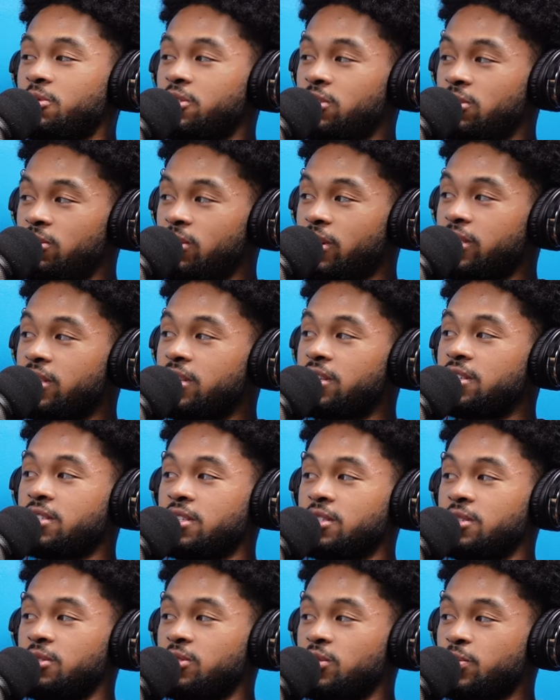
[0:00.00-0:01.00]
with you? Like, did he
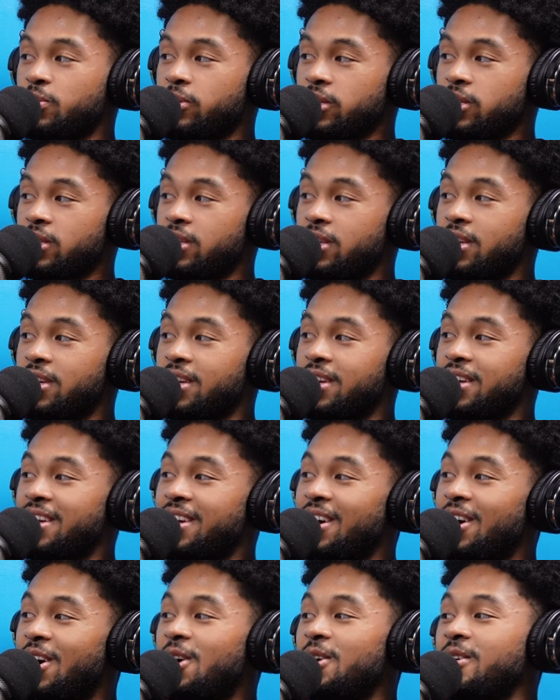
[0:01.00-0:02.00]
send you those nah, picks? Nah, he's fake,
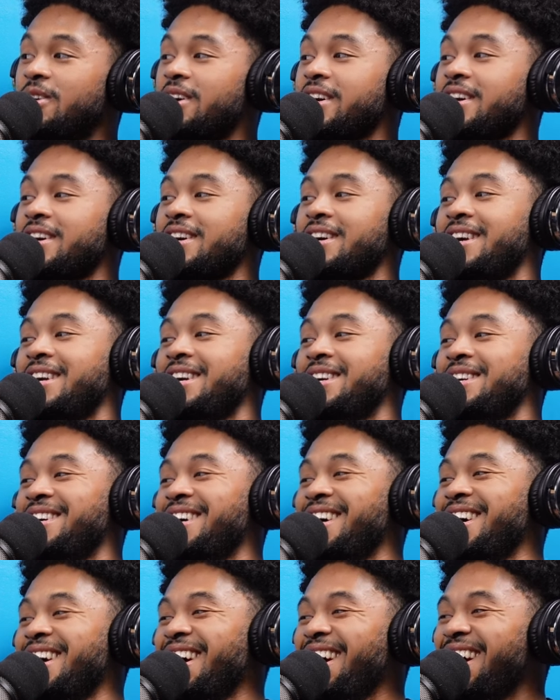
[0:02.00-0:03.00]
bro. Oh, like he
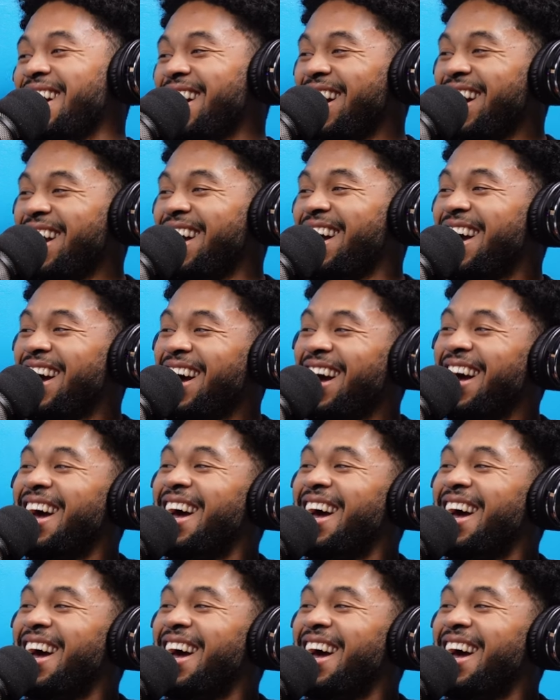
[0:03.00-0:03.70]
doesn't send those, bro.